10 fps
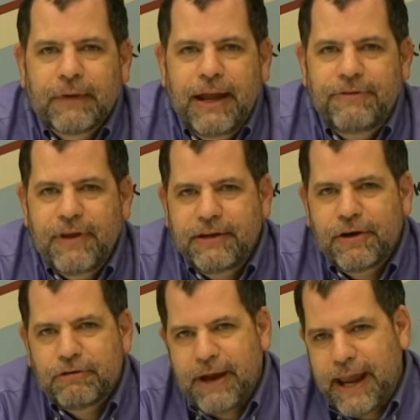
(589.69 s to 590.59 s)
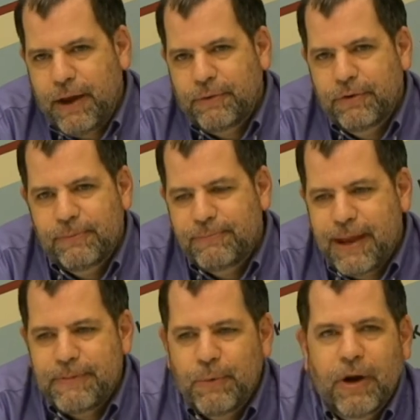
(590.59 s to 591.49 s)
and send it around to
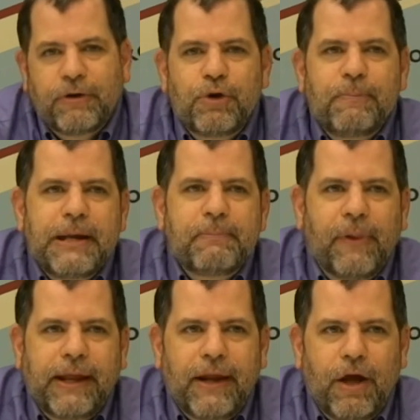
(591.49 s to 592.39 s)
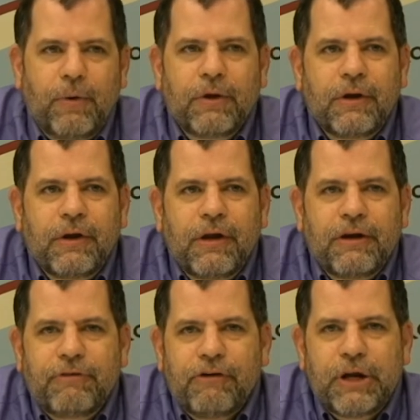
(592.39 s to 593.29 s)
maybe one or two people they know.
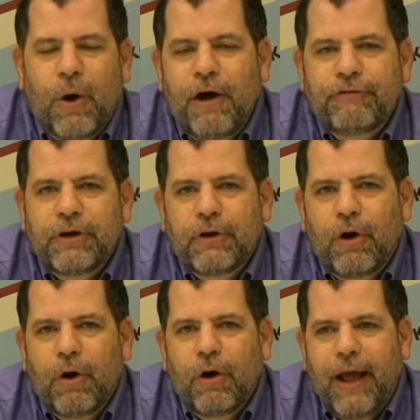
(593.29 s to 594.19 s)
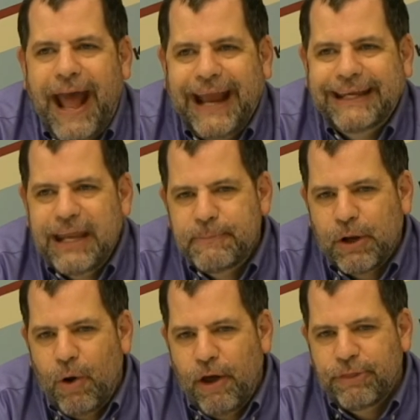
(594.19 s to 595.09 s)
Very often,
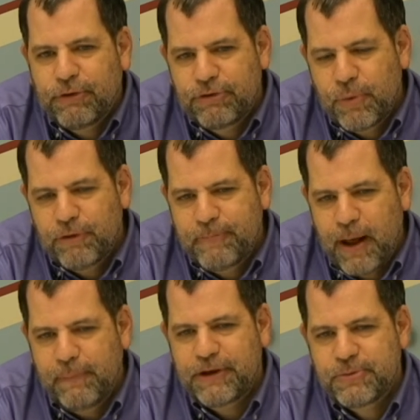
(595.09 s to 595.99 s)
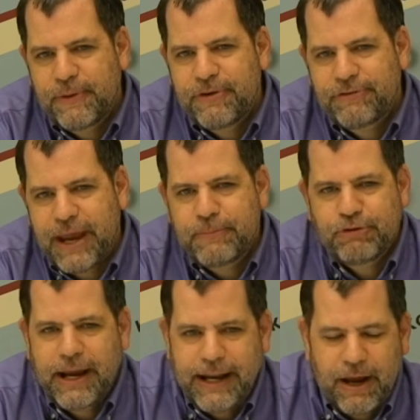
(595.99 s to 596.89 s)
academic authors who have published with the same
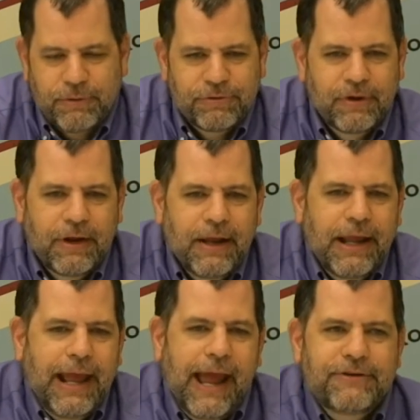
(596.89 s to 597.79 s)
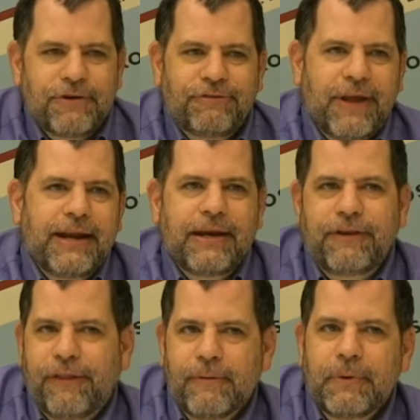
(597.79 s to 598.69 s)
trade house and just send it
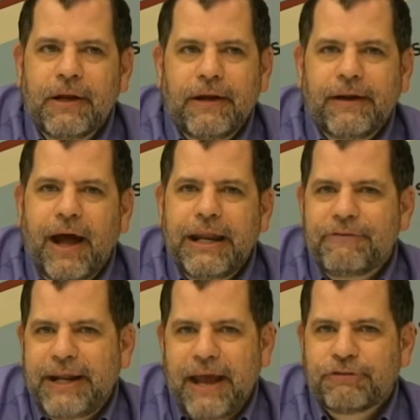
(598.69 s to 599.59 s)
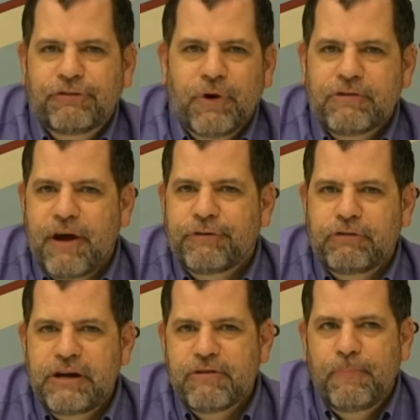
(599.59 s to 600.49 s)
to them. Not even ask for a
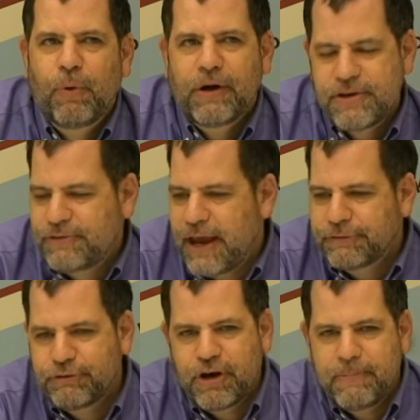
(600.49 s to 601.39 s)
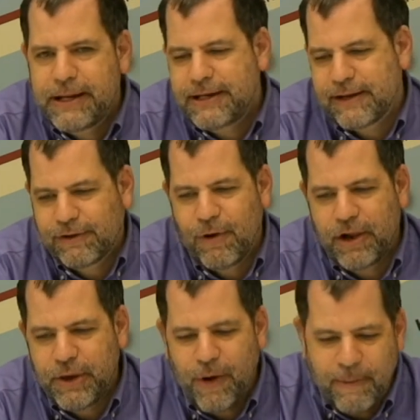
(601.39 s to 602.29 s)
referee report, just ask for an opinion.
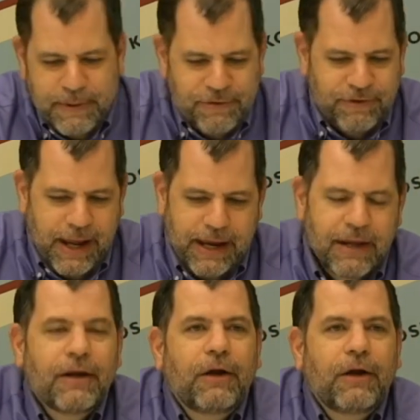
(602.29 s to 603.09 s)
Call you up and say,